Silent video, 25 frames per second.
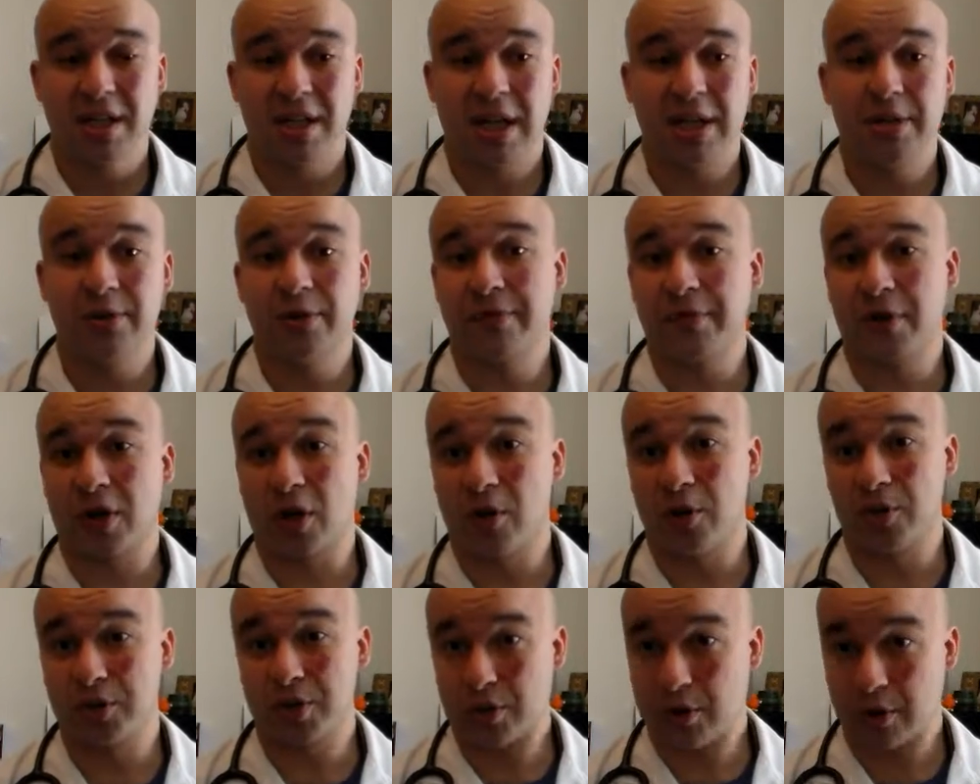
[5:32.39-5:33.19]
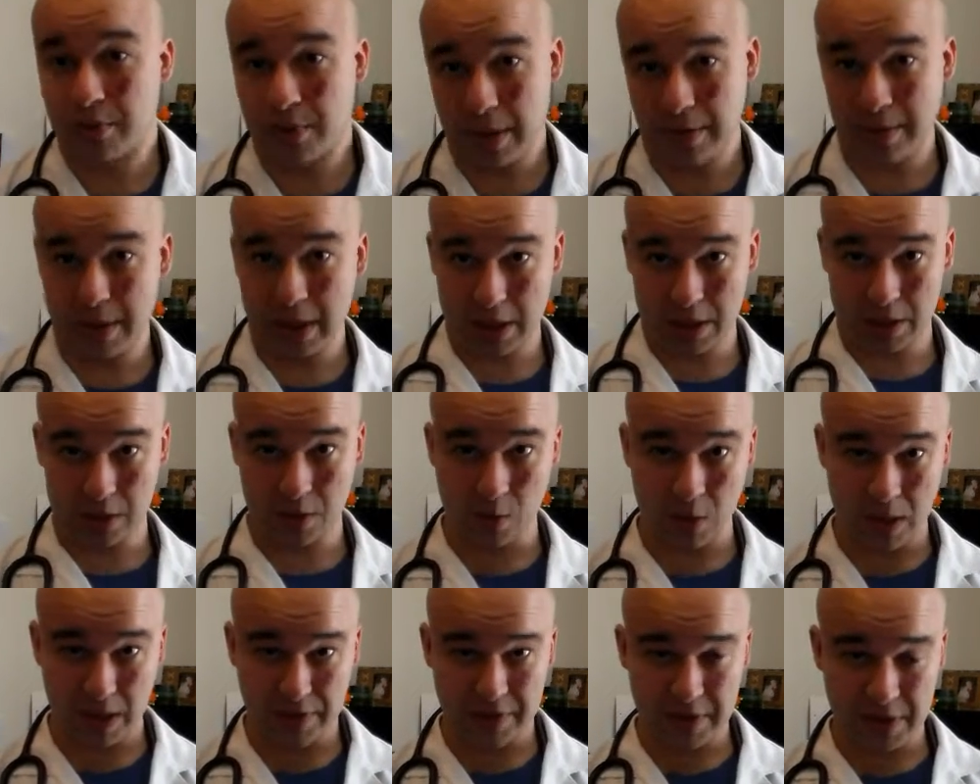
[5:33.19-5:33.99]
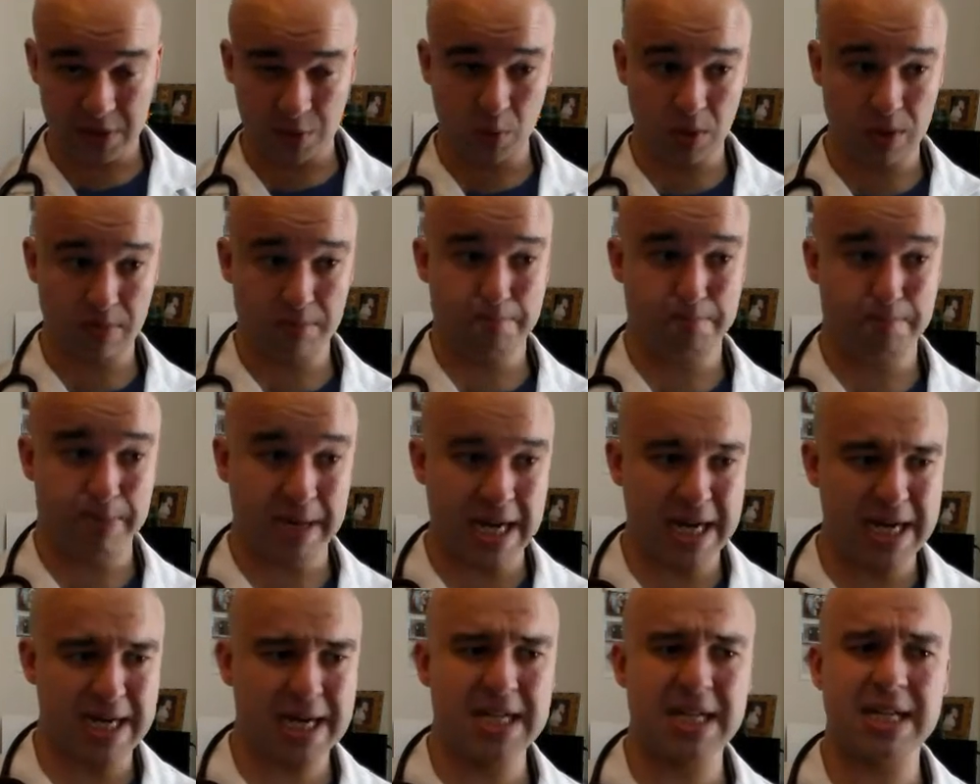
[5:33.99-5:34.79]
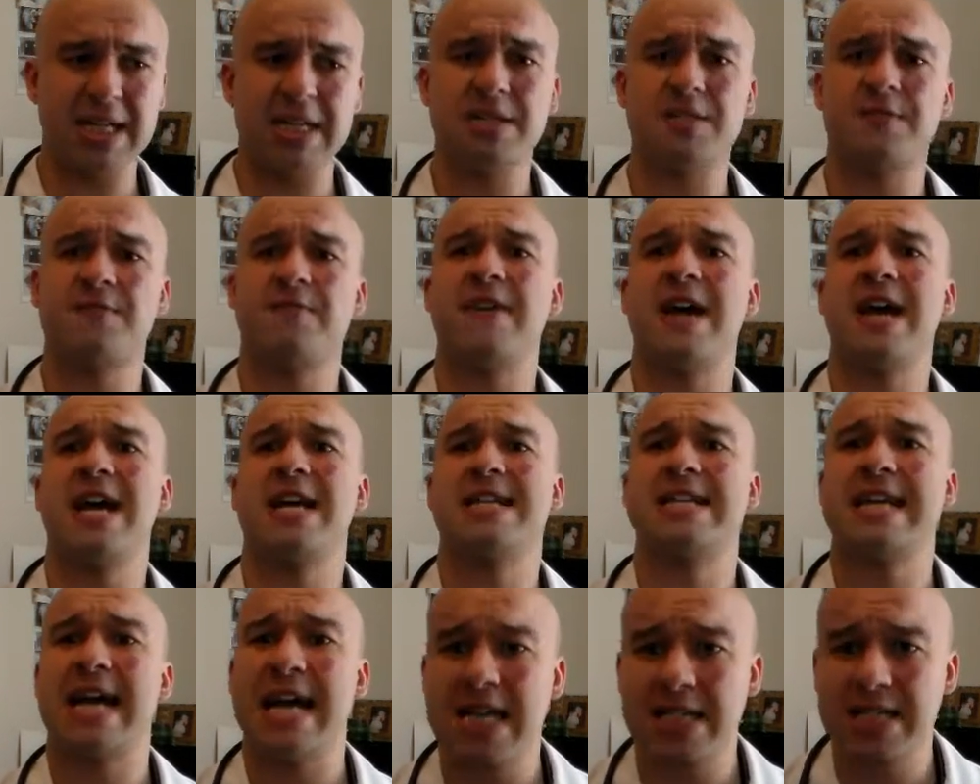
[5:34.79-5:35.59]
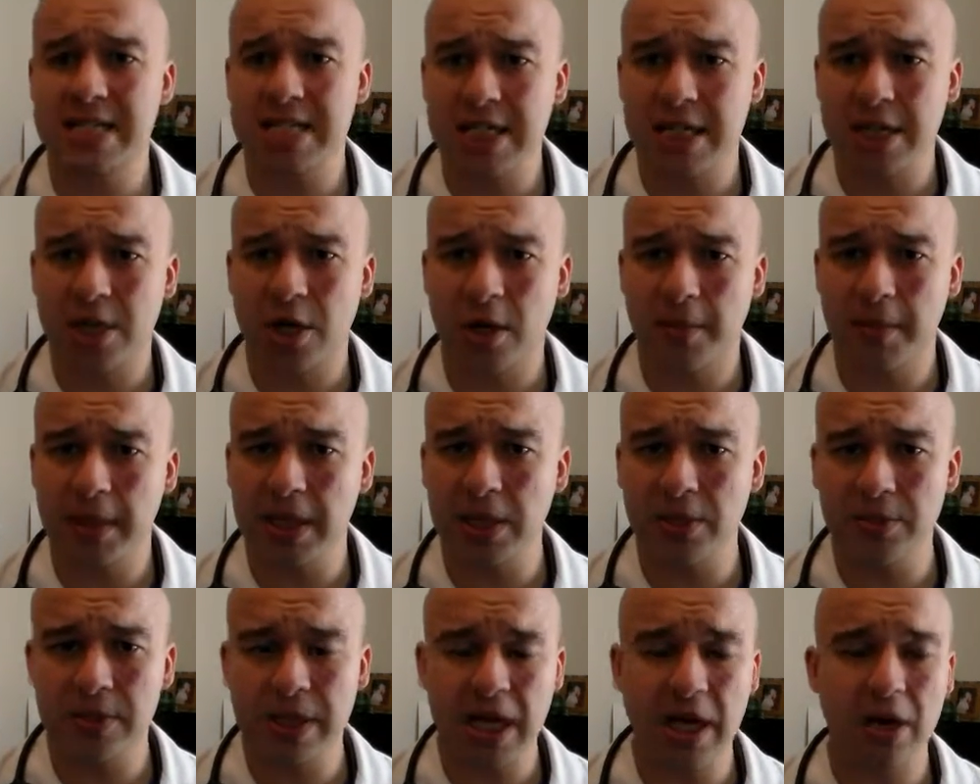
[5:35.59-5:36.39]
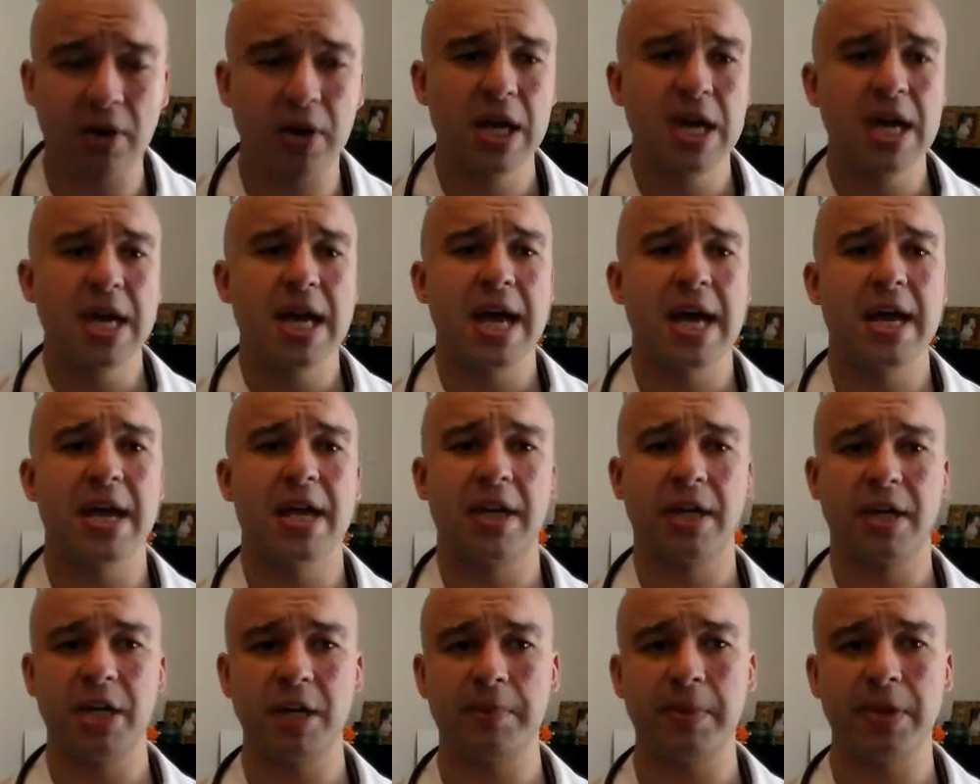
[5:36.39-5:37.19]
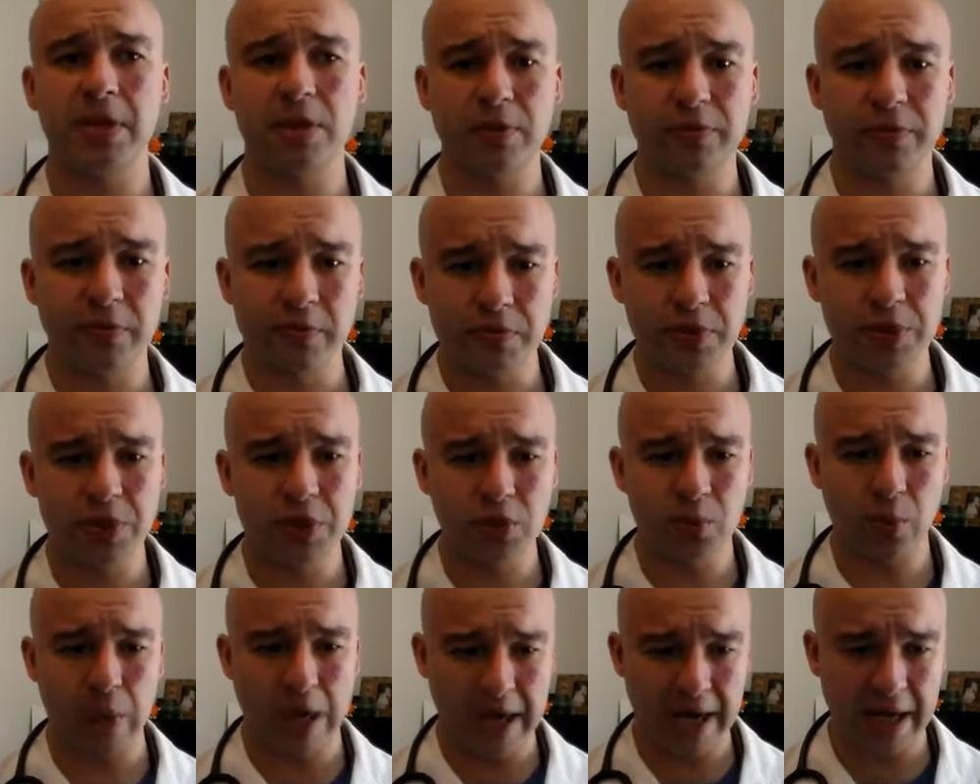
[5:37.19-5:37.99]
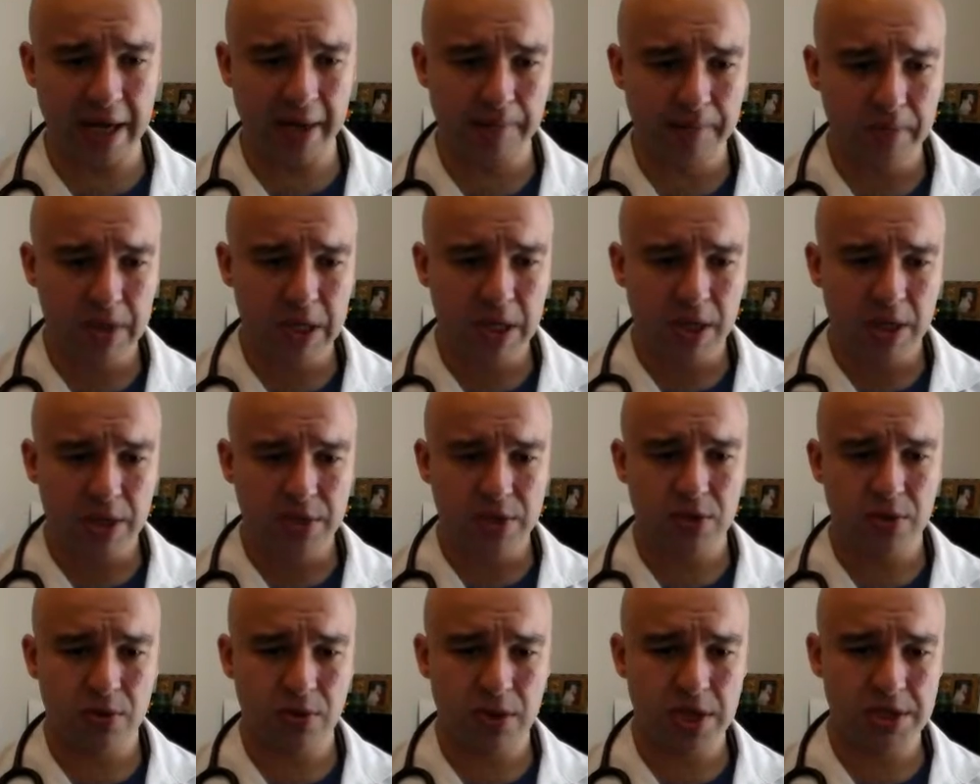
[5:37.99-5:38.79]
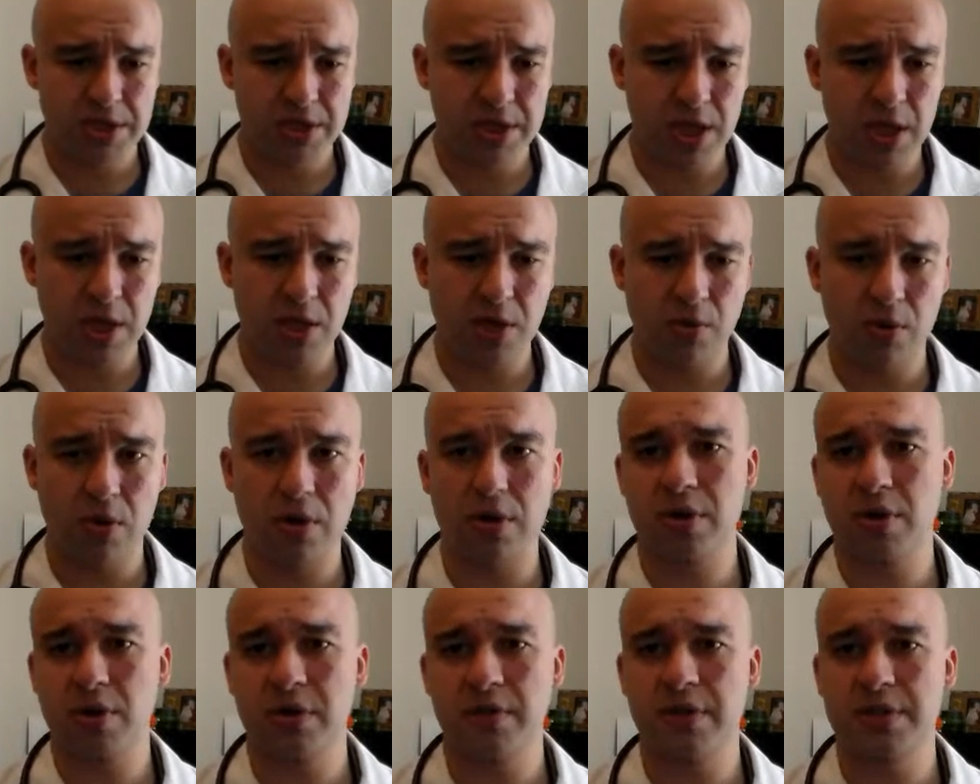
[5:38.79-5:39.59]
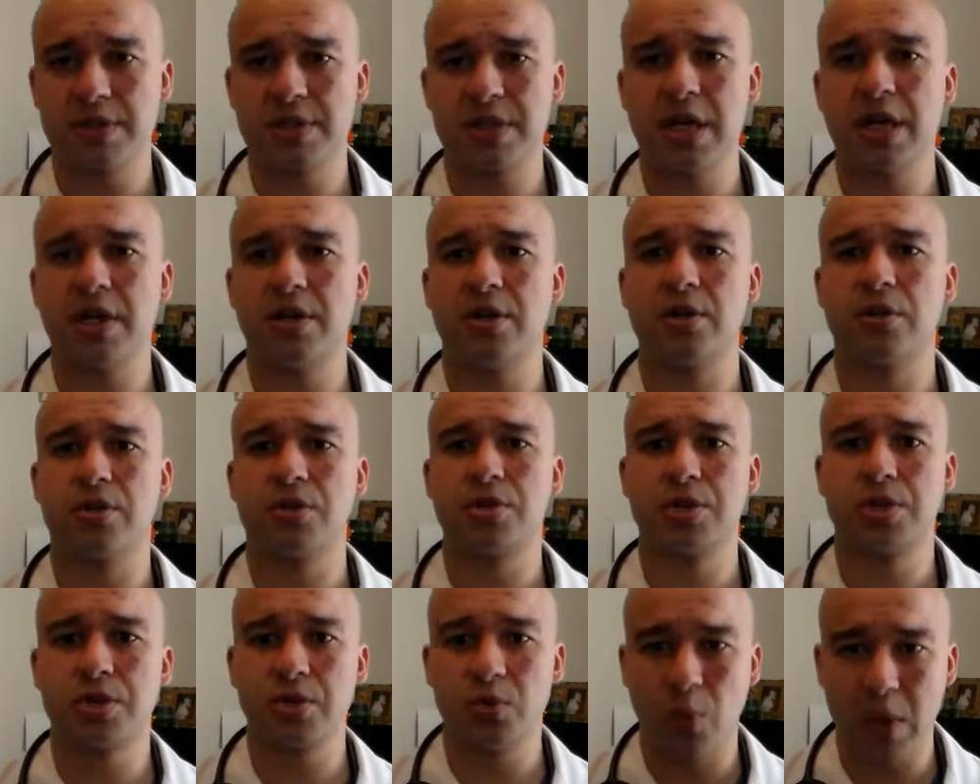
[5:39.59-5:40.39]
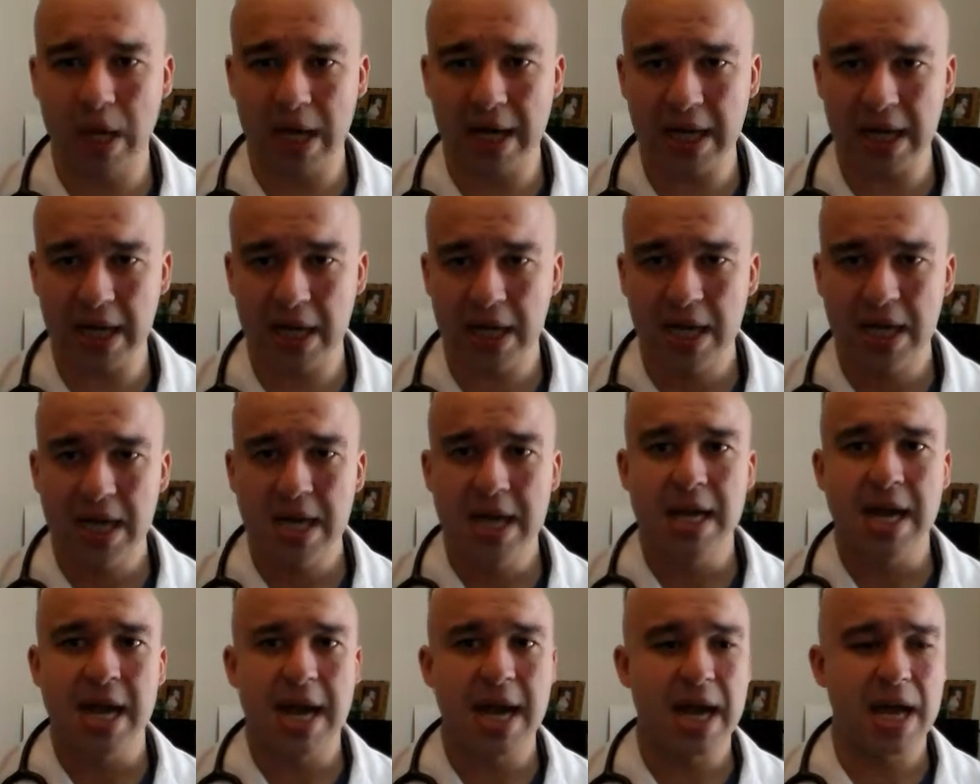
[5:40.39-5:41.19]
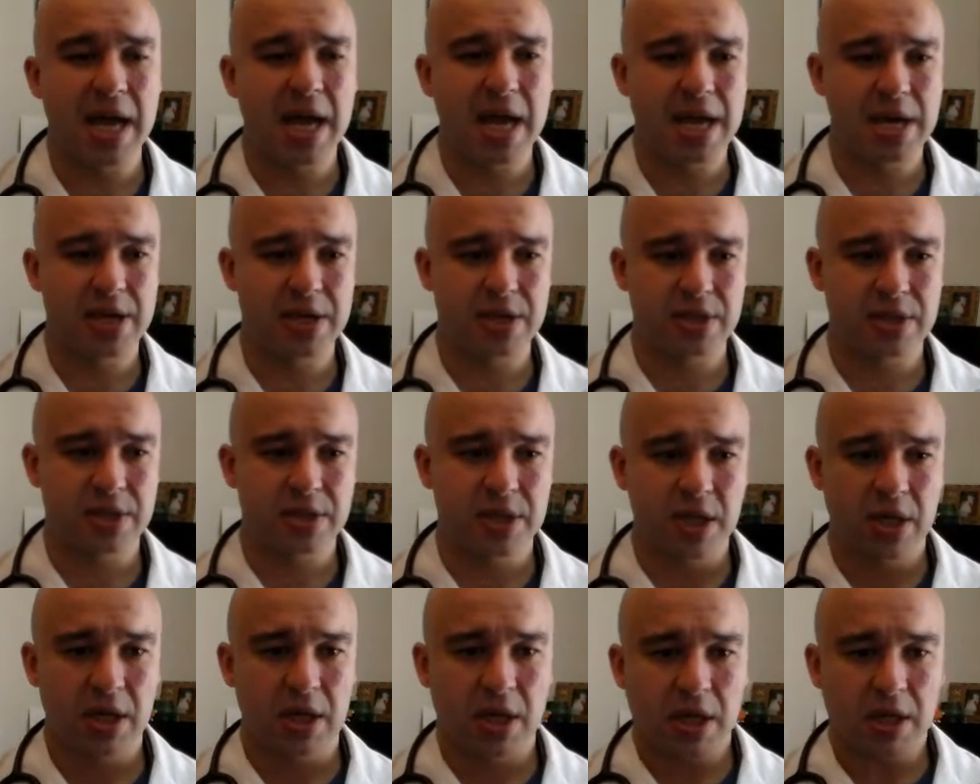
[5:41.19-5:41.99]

I know if you're kosher, you're probably not going to want this one, but it is fantastic at calming you down and keeping you from sweating. So let's say you are nervous and you're sweaty and